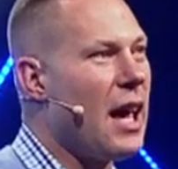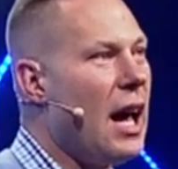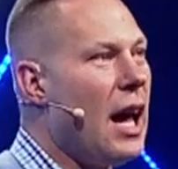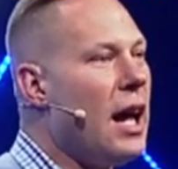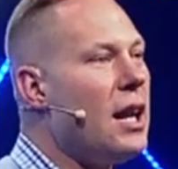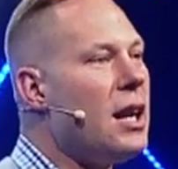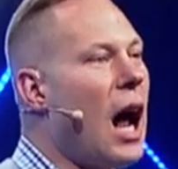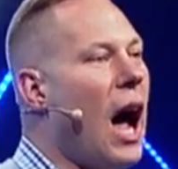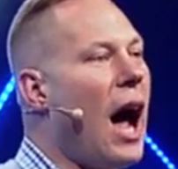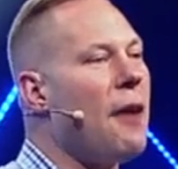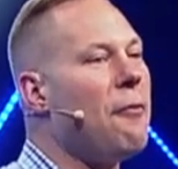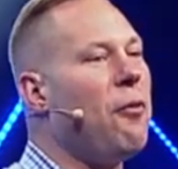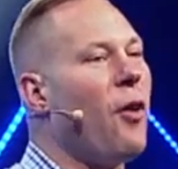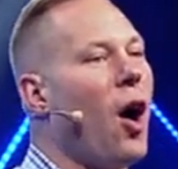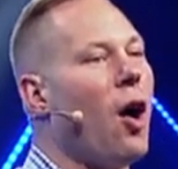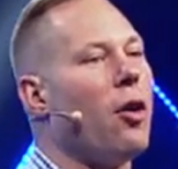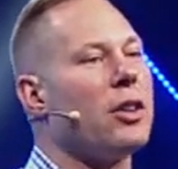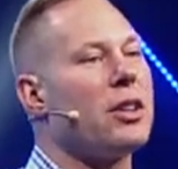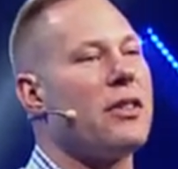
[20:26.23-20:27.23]
And I
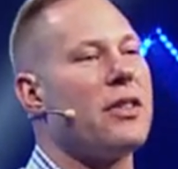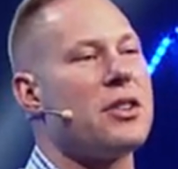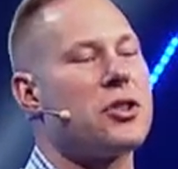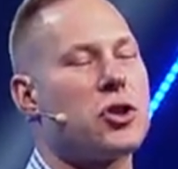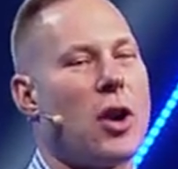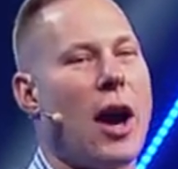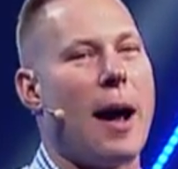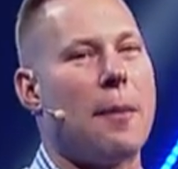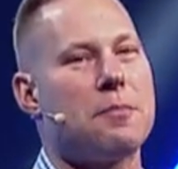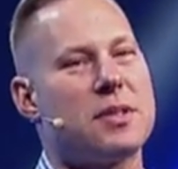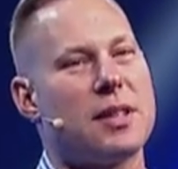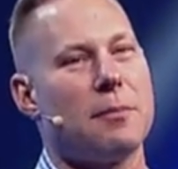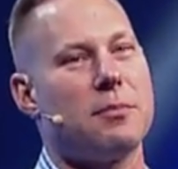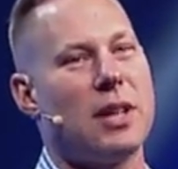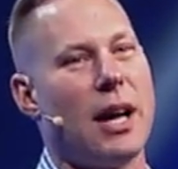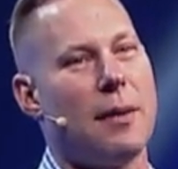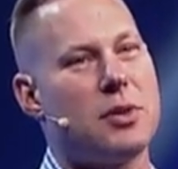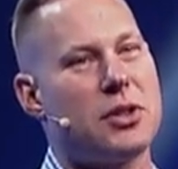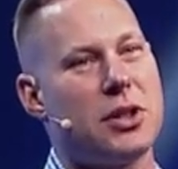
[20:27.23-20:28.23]
fall into this trap
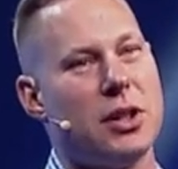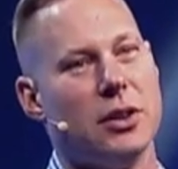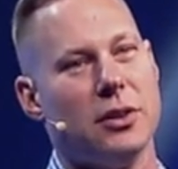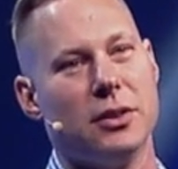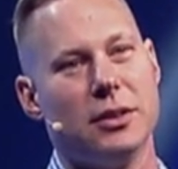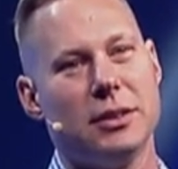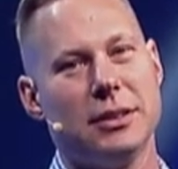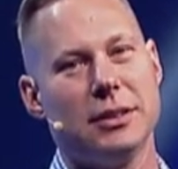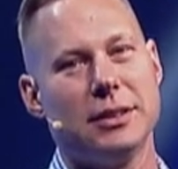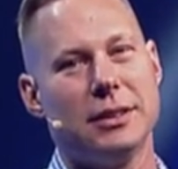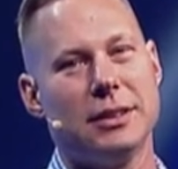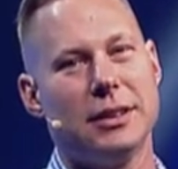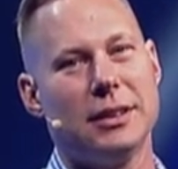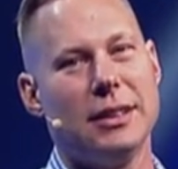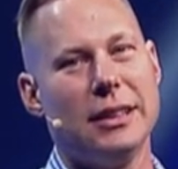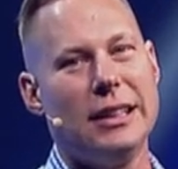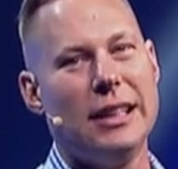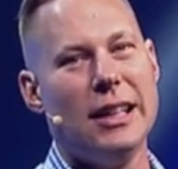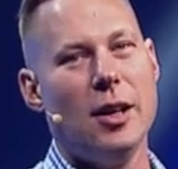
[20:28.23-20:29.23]
sometimes too.
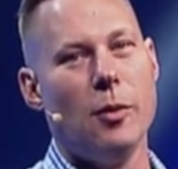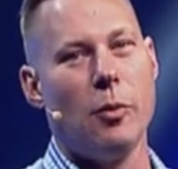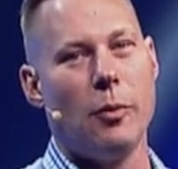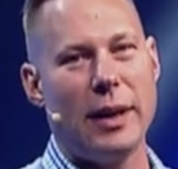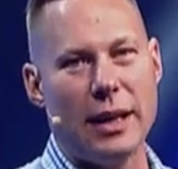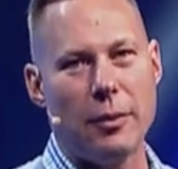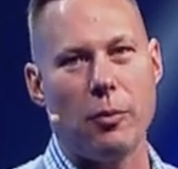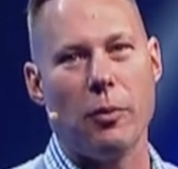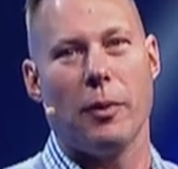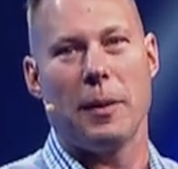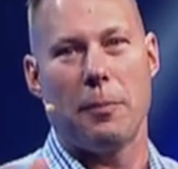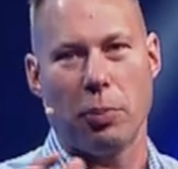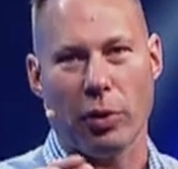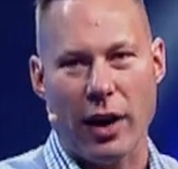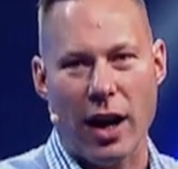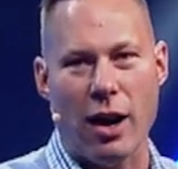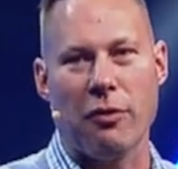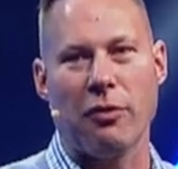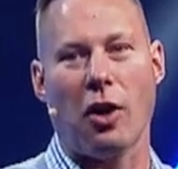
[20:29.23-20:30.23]
When we
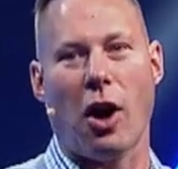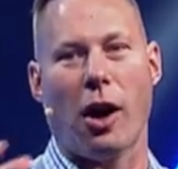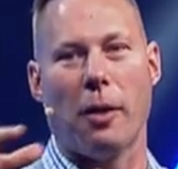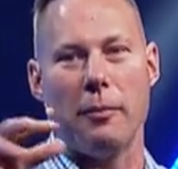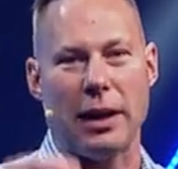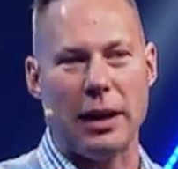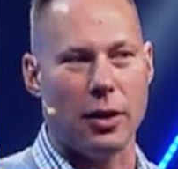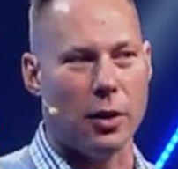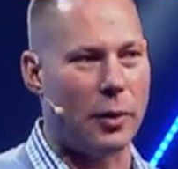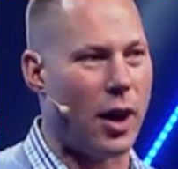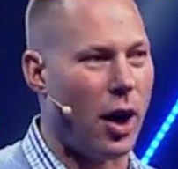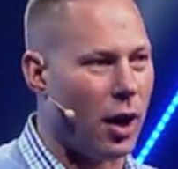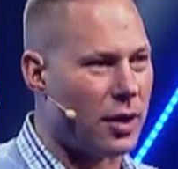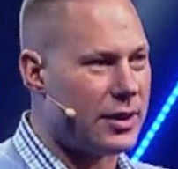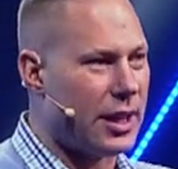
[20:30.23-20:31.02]
pray over our meal, we all